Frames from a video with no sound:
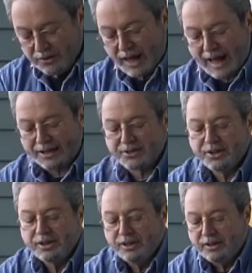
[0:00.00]
that
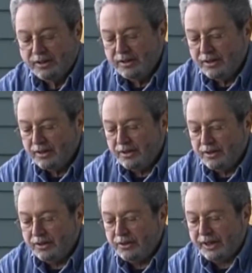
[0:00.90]

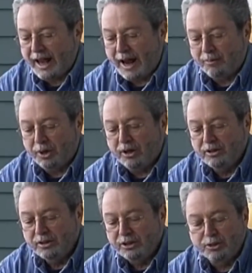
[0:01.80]
the
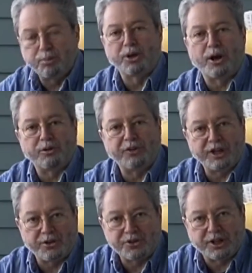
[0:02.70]
camera can put out a
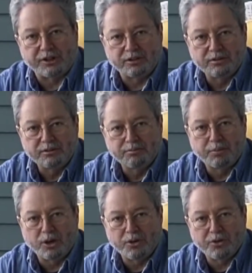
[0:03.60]
video signal
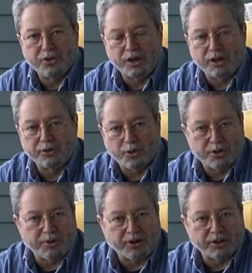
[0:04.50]
both uh,
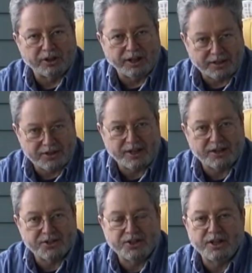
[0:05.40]
North American
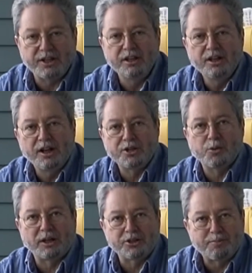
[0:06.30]
NTSC
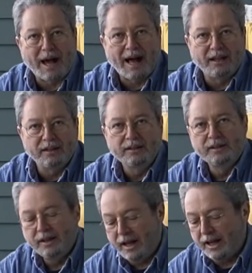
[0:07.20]
as well as PAL
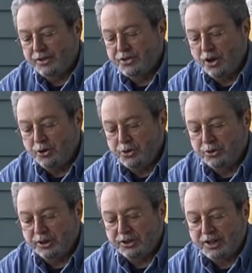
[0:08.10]
and so
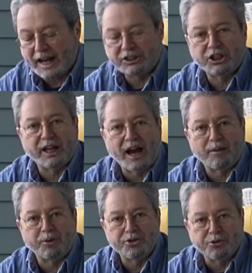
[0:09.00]
you can attach the
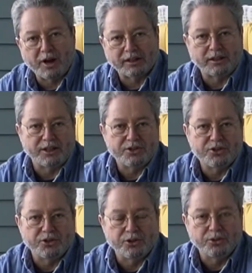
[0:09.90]
camera directly
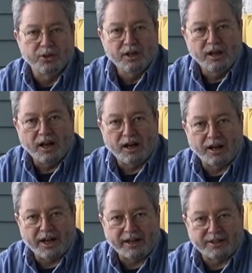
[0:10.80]
to
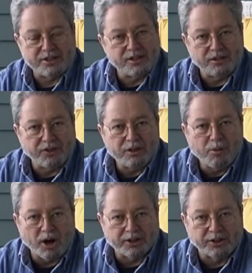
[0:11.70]
uh, any TV
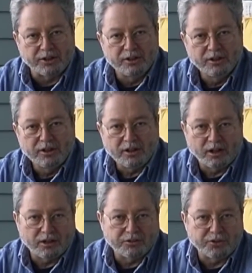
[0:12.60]
monitor
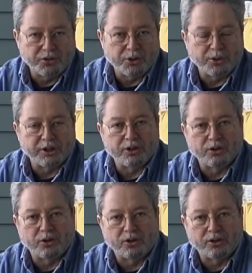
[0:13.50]
uh, for viewing
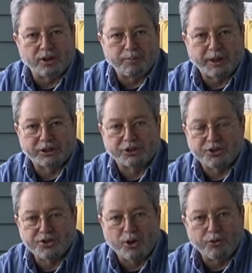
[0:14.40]
your uh,
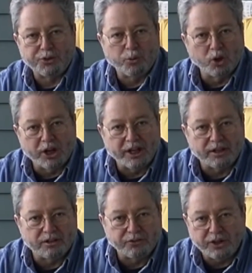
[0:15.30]
pictures. So if you're working
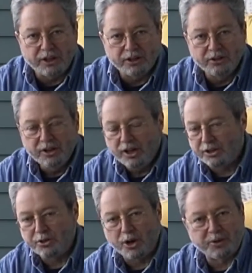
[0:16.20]
in the field
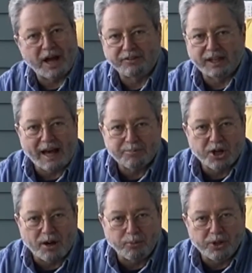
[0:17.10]
and you don't have a
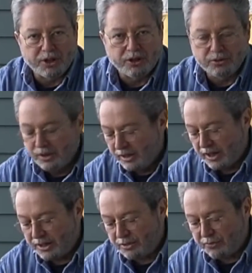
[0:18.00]
laptop with you
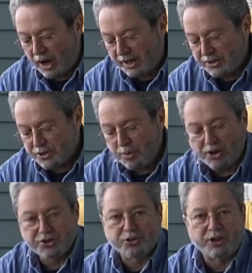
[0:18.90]
and you find the
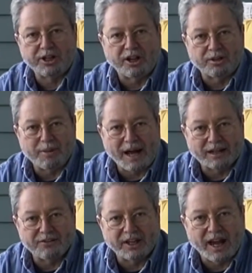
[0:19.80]
small screen on the
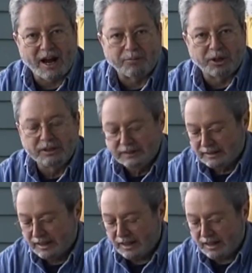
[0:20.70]
back of the camera
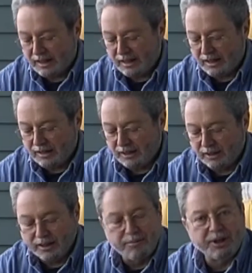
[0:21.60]
uh, a
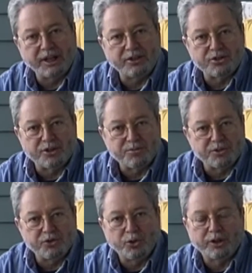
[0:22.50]
little limiting in
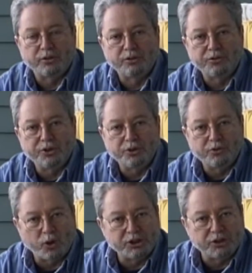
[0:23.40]
terms of doing a review
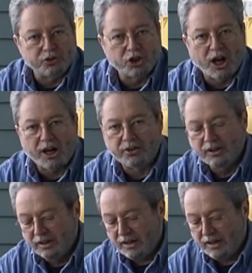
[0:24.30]
of what you've shot,